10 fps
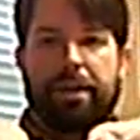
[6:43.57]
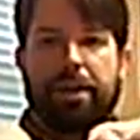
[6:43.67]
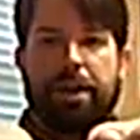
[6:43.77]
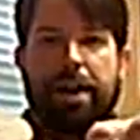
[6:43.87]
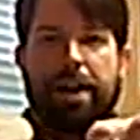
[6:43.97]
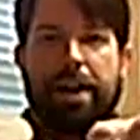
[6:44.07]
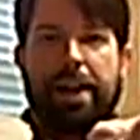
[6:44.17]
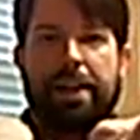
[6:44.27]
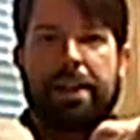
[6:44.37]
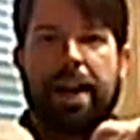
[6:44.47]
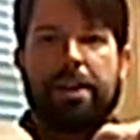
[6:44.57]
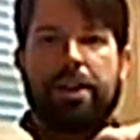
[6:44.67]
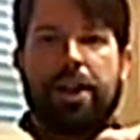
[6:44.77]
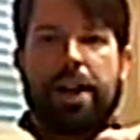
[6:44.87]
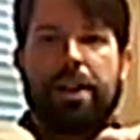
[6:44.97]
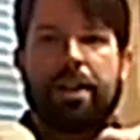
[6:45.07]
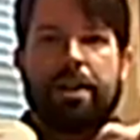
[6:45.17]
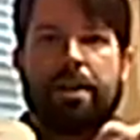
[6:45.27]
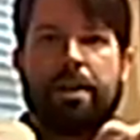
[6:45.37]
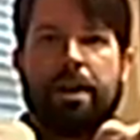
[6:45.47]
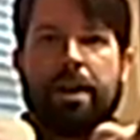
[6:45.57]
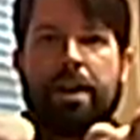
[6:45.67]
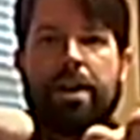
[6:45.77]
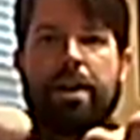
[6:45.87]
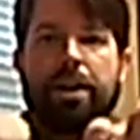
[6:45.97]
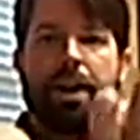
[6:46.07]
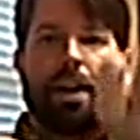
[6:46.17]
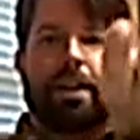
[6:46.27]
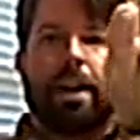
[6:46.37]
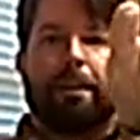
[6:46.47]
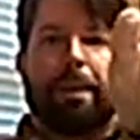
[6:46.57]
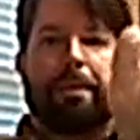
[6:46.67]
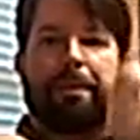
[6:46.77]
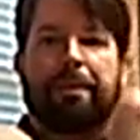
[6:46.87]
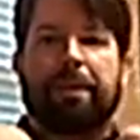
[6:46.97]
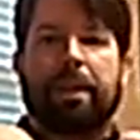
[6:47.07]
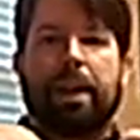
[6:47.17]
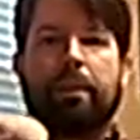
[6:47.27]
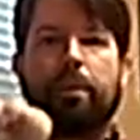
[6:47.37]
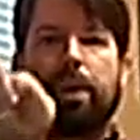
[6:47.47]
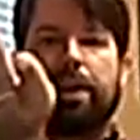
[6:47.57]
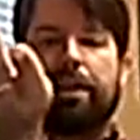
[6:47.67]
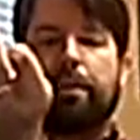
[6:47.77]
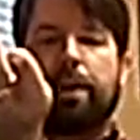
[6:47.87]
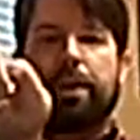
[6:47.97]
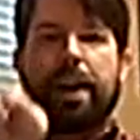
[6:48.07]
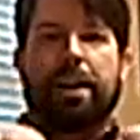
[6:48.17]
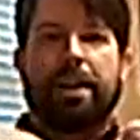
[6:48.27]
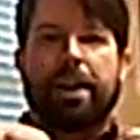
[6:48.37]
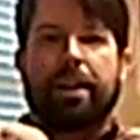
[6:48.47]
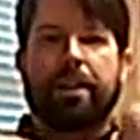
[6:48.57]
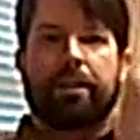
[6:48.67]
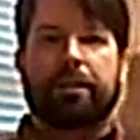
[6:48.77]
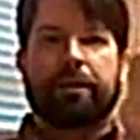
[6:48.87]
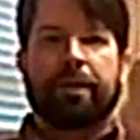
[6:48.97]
So you got the scales of justice. You just got to tip them in one side or the other.